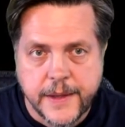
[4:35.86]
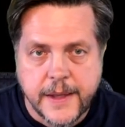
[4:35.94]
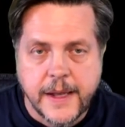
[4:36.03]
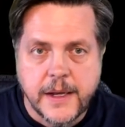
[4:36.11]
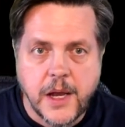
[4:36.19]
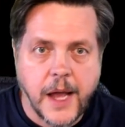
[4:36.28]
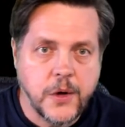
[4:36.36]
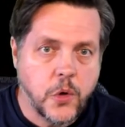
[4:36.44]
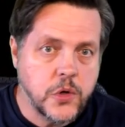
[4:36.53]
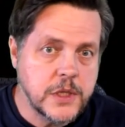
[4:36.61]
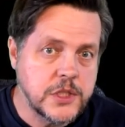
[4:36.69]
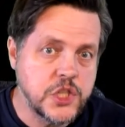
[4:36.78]
Now, in
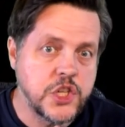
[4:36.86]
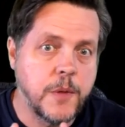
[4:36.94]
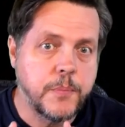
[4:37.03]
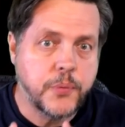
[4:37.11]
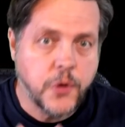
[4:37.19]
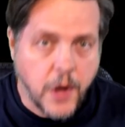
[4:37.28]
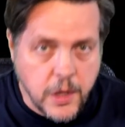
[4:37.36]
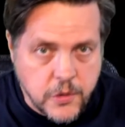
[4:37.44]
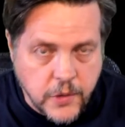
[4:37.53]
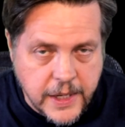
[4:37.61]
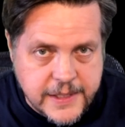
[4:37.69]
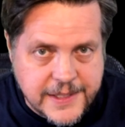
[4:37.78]
order to show
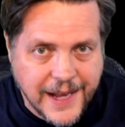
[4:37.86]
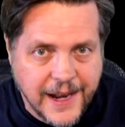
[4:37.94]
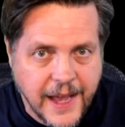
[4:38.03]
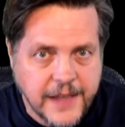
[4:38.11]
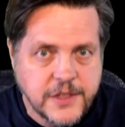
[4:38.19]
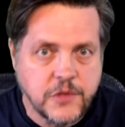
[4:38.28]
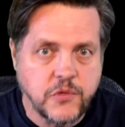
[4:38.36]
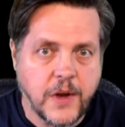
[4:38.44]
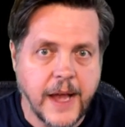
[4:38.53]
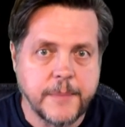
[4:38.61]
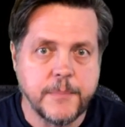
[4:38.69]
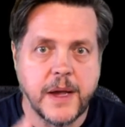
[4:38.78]
progress, I like to
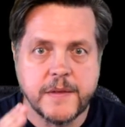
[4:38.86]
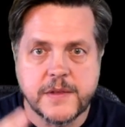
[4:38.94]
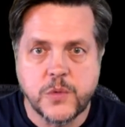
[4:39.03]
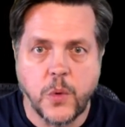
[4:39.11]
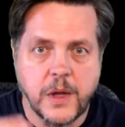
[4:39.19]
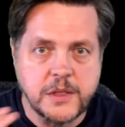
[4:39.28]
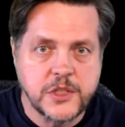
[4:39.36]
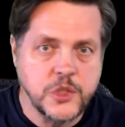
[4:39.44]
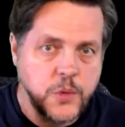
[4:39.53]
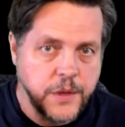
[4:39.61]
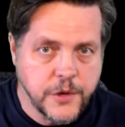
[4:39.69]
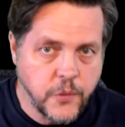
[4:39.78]
write months 1,
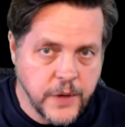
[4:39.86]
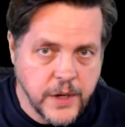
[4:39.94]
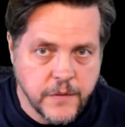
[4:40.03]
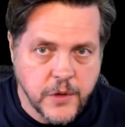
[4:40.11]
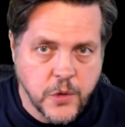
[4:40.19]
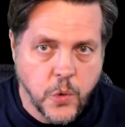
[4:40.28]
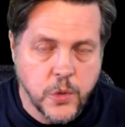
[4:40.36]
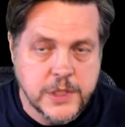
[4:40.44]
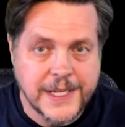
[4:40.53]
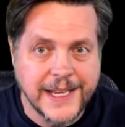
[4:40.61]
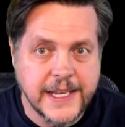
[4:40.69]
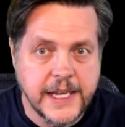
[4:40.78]
2, and 3 of the
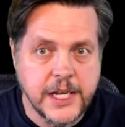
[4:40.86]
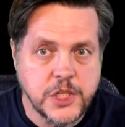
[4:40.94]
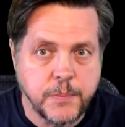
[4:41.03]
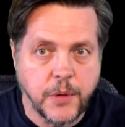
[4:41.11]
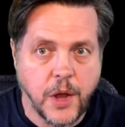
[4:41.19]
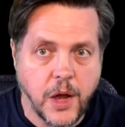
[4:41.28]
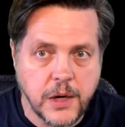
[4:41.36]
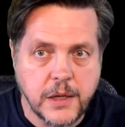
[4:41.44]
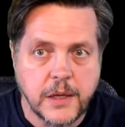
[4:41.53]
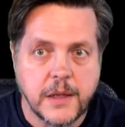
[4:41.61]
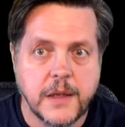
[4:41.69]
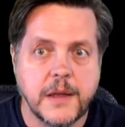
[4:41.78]
quarter in each
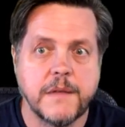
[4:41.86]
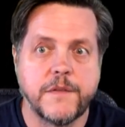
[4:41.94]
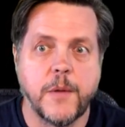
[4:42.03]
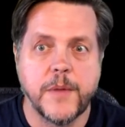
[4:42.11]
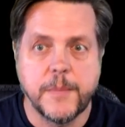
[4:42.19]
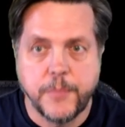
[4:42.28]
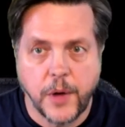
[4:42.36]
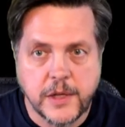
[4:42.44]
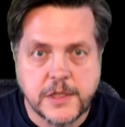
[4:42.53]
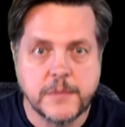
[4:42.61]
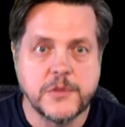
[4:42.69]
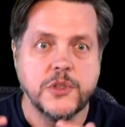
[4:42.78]
block from the
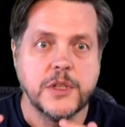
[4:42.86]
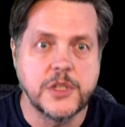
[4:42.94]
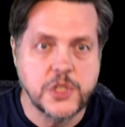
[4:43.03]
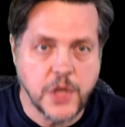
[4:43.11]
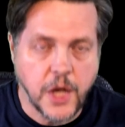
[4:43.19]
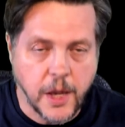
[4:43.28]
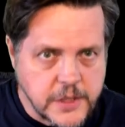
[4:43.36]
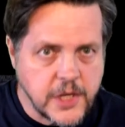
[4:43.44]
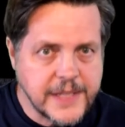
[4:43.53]
bottom to the top.